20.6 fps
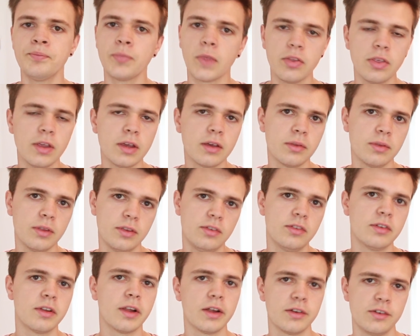I think this
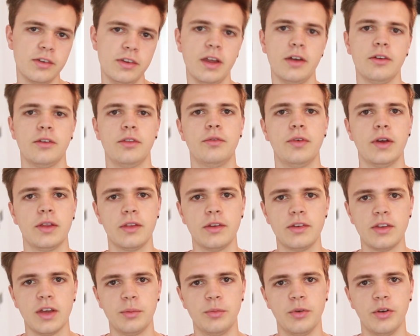is largely down to the fact that
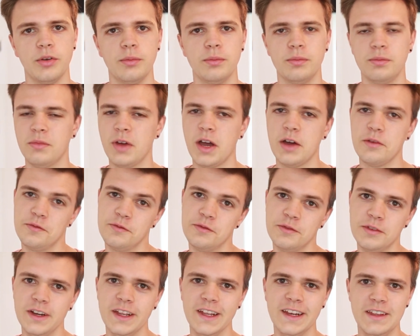Tamron haven't
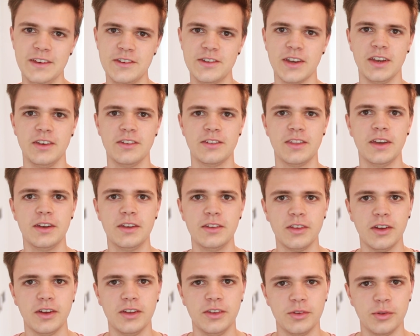really changed their
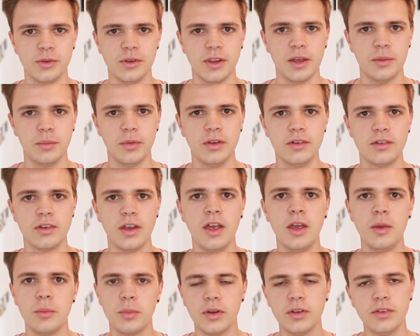designs all that much,
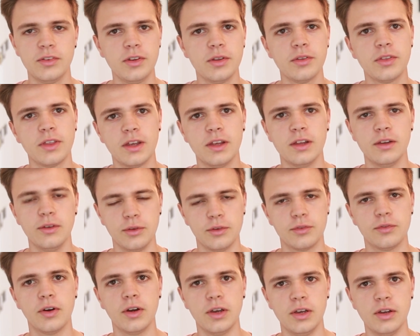but I still think it looks
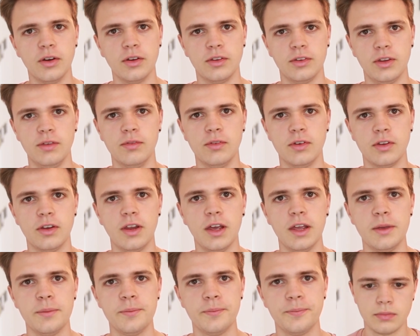very nice even
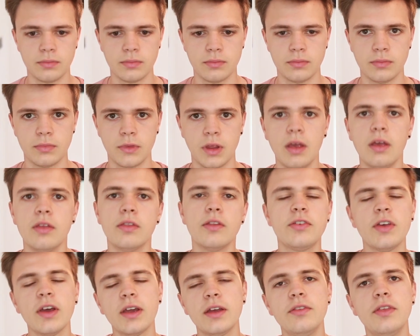today. The
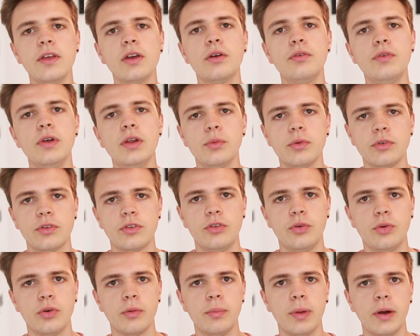second thing I really want to
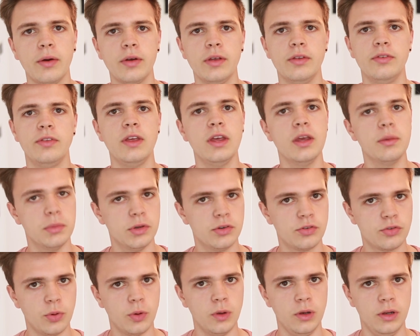talk about is the
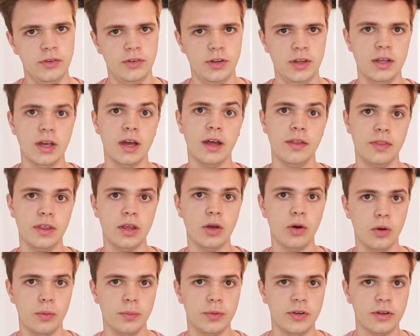image quality and the
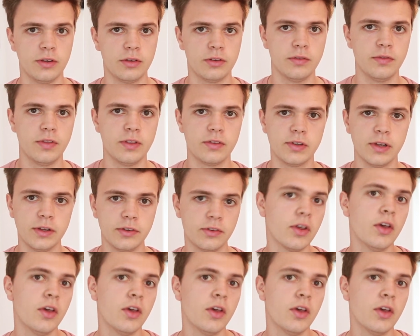optics of this lens.